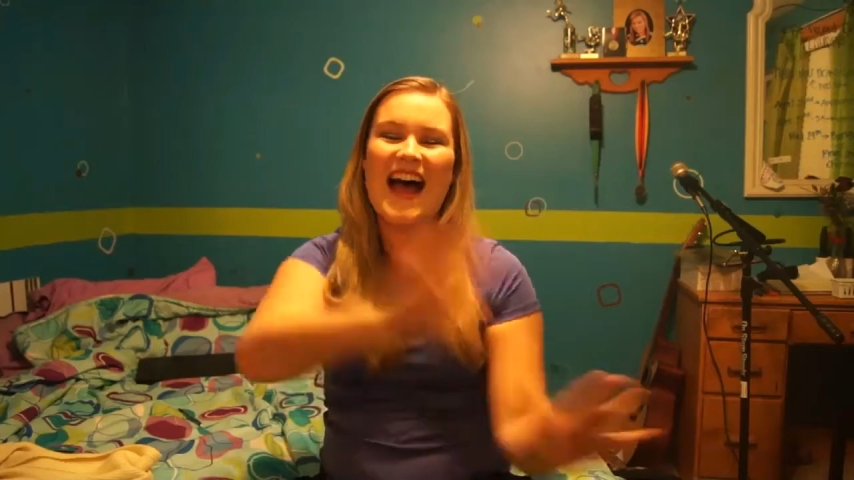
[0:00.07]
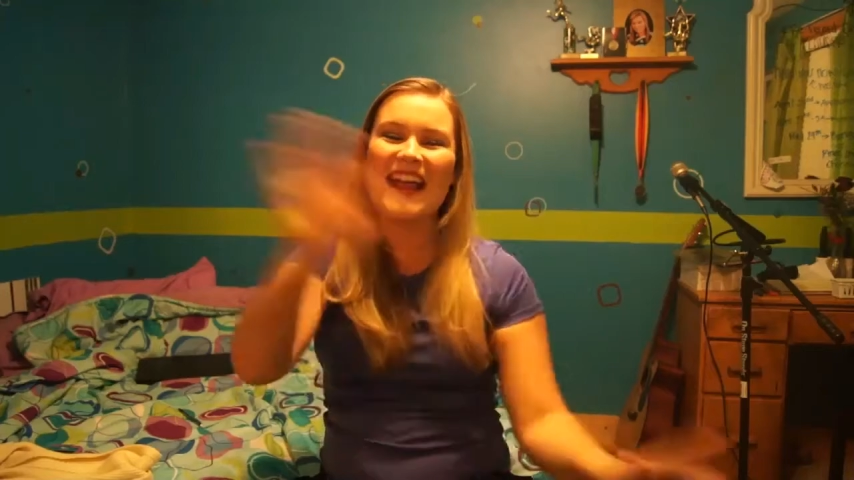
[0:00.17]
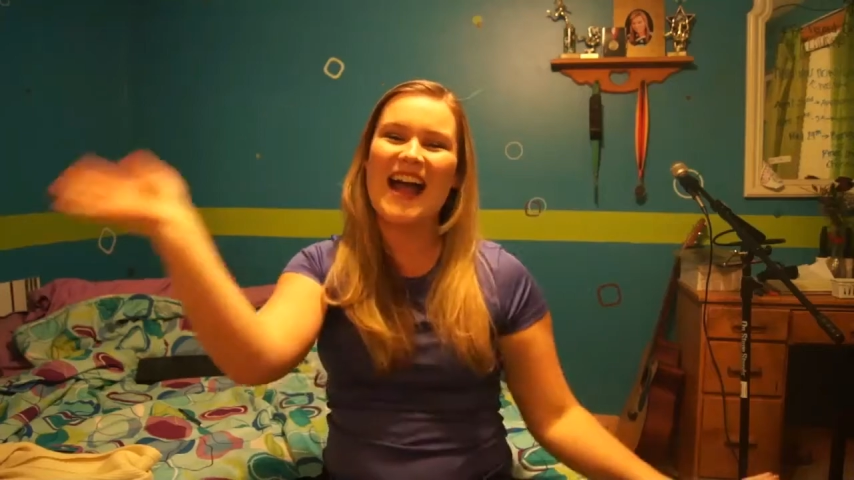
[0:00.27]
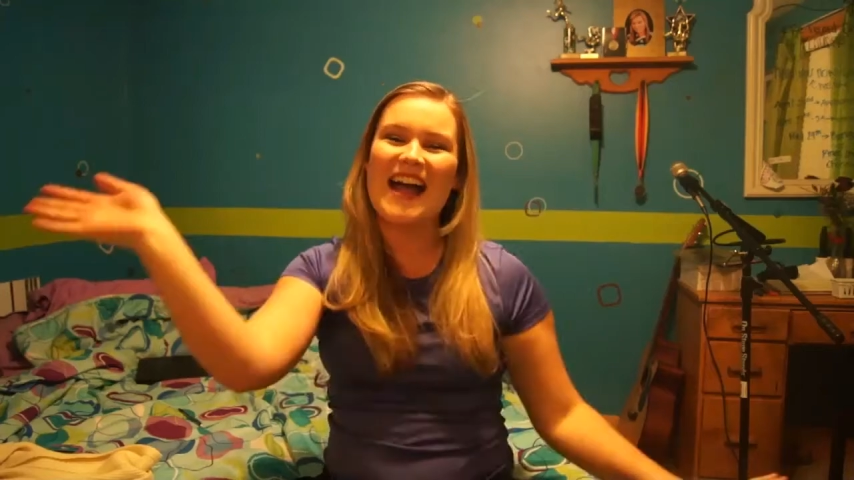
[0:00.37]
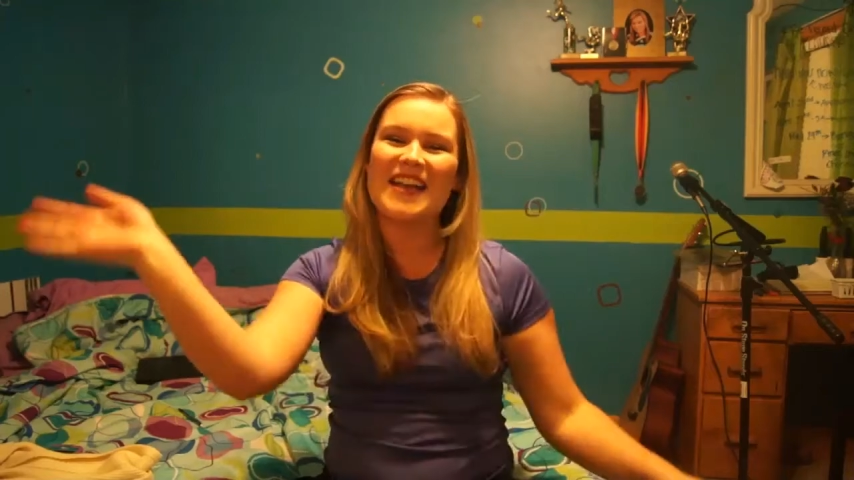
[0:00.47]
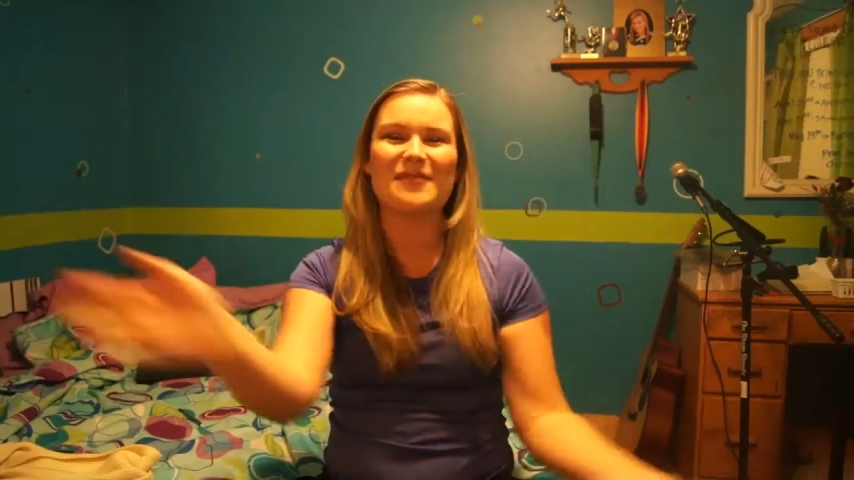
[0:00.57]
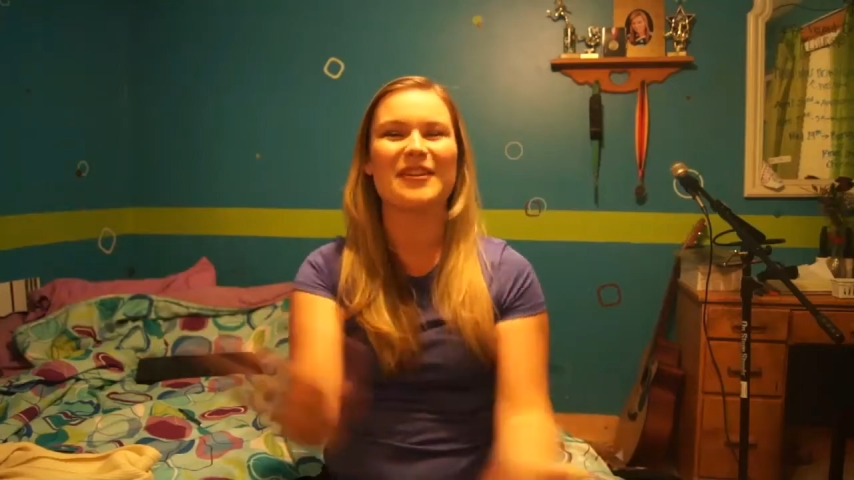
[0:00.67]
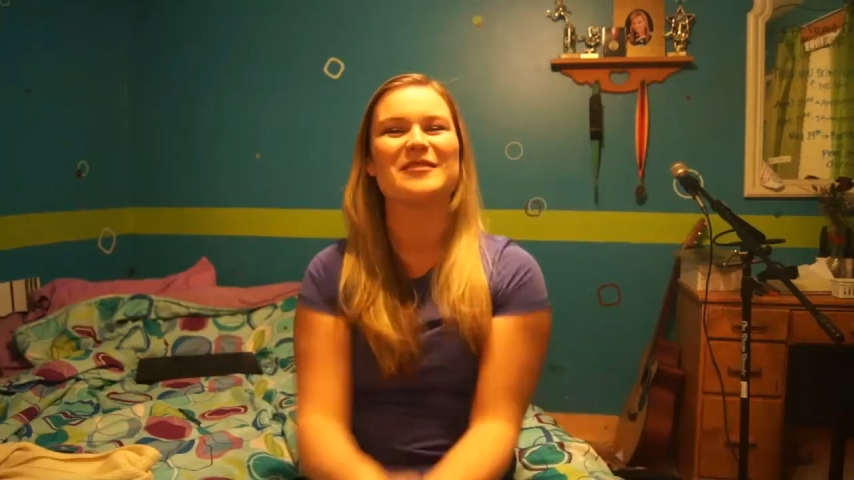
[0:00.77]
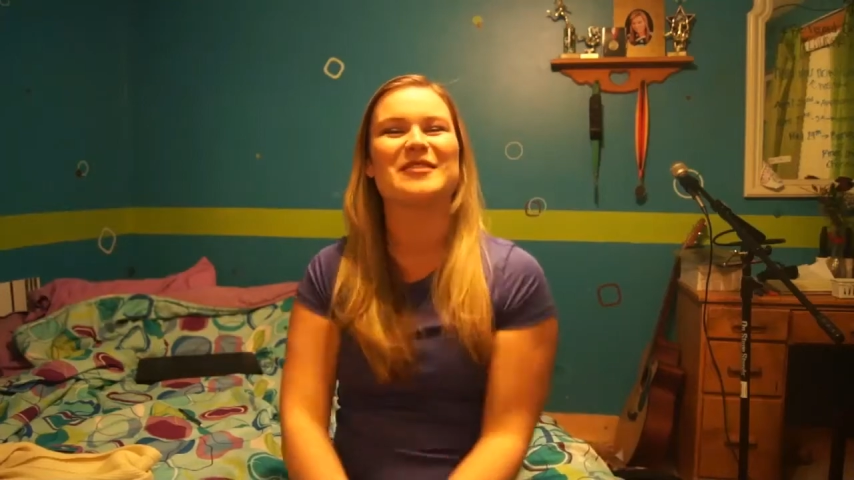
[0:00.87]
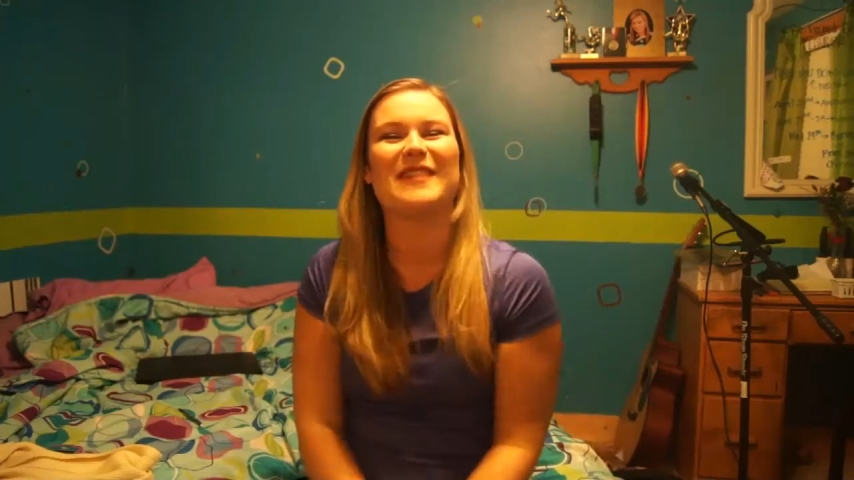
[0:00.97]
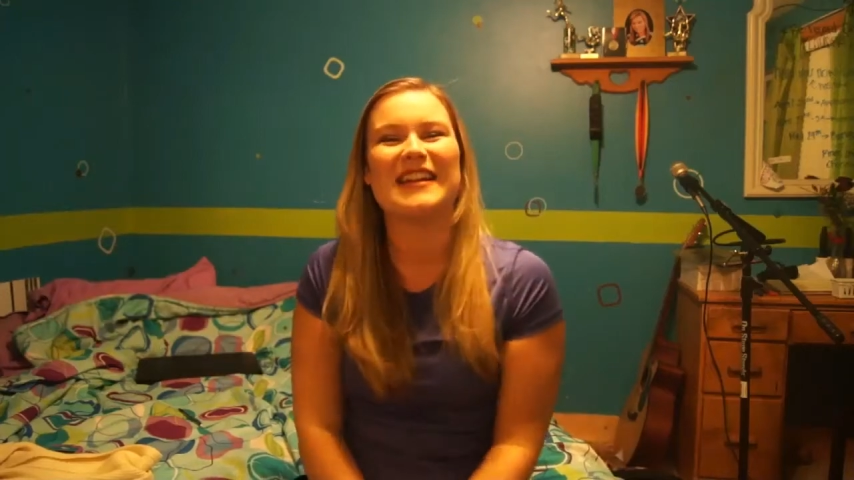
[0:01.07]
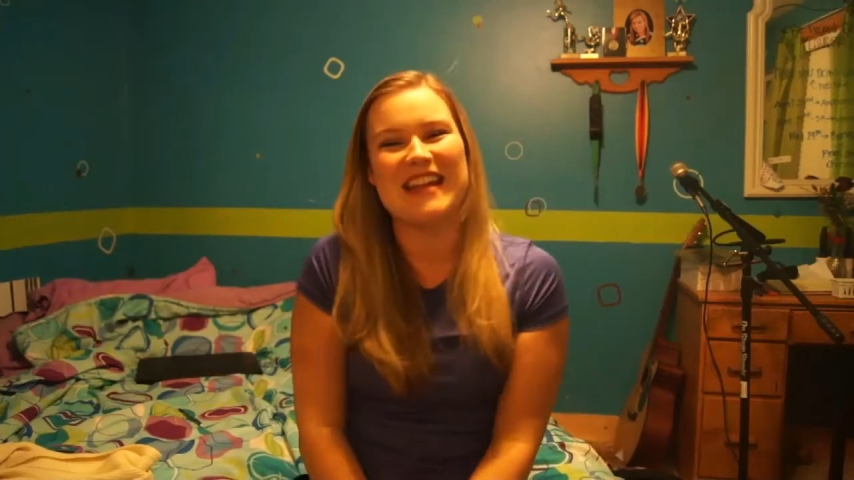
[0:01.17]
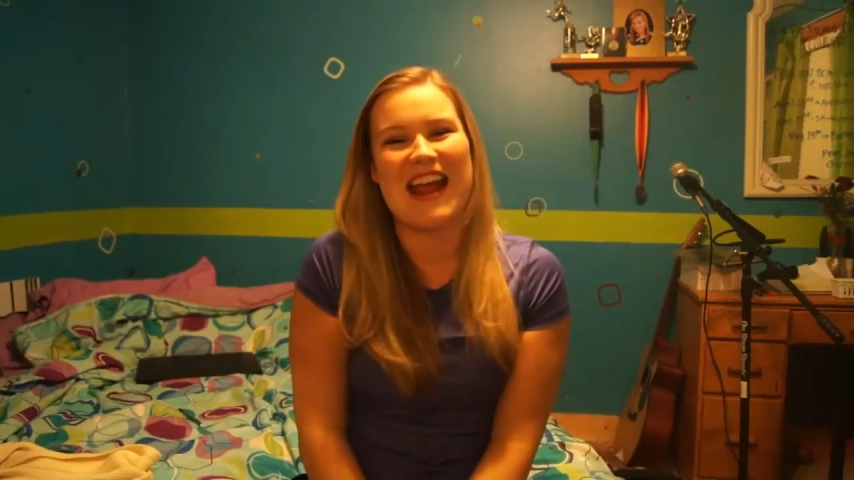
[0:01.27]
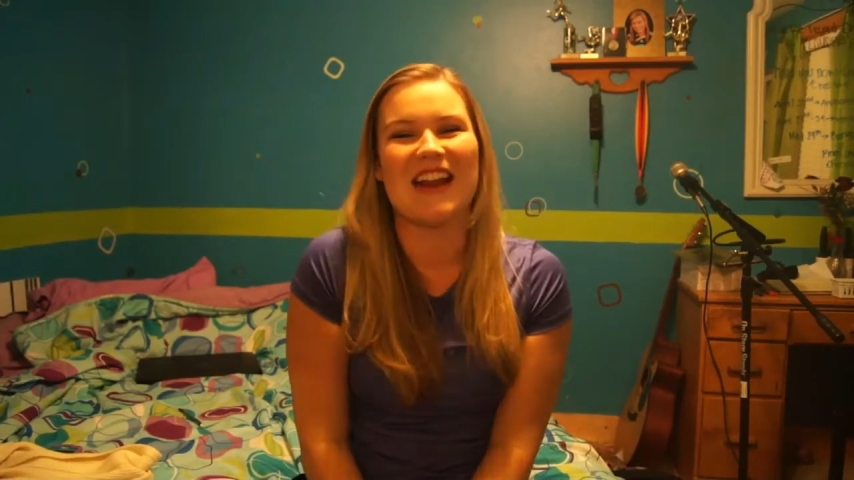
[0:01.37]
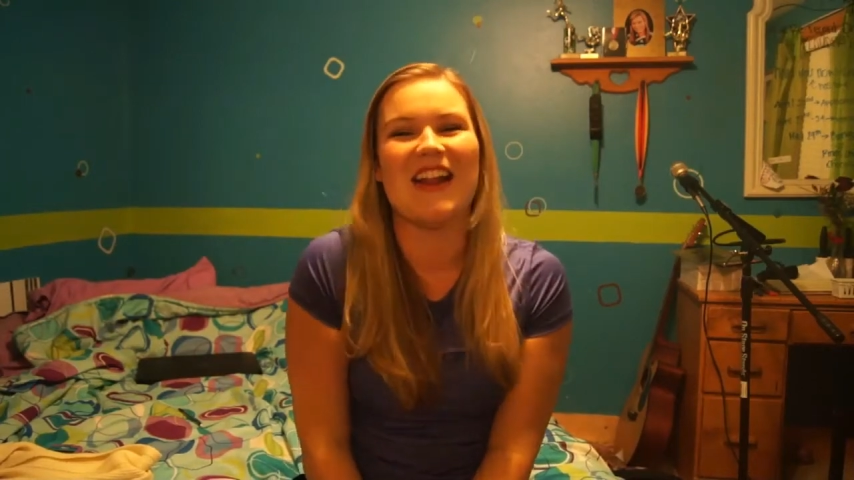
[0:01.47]
Hi guys, welcome to my
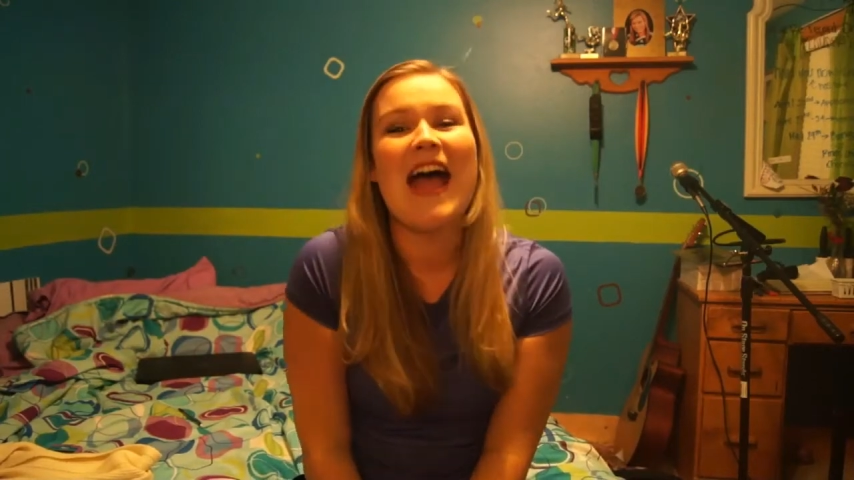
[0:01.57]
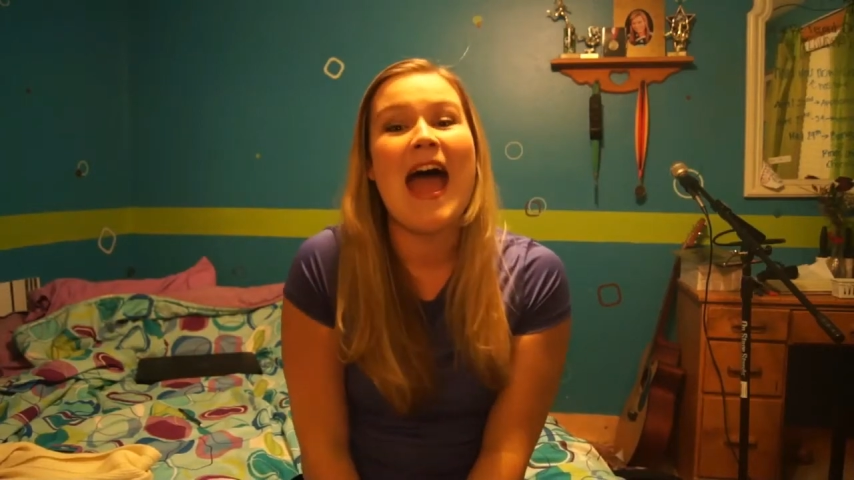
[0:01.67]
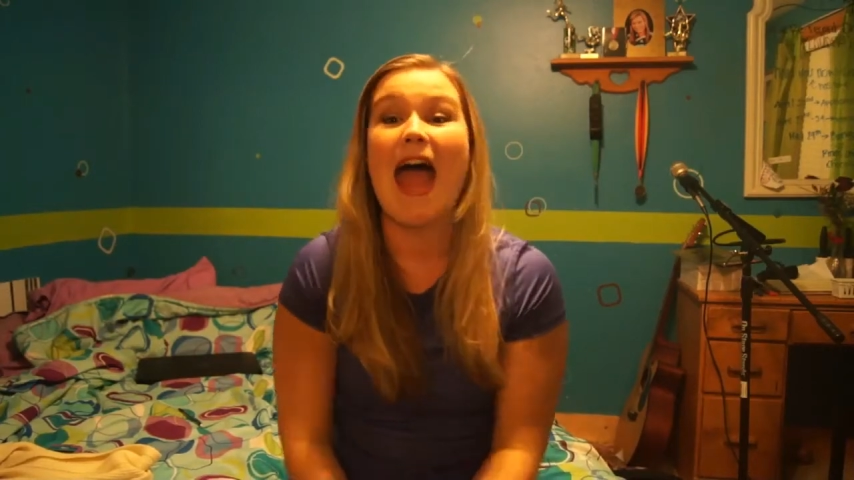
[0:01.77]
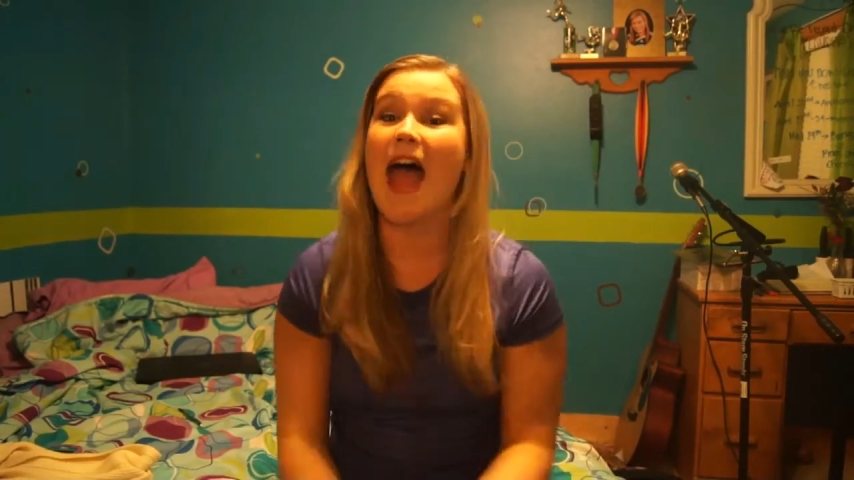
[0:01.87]
channel,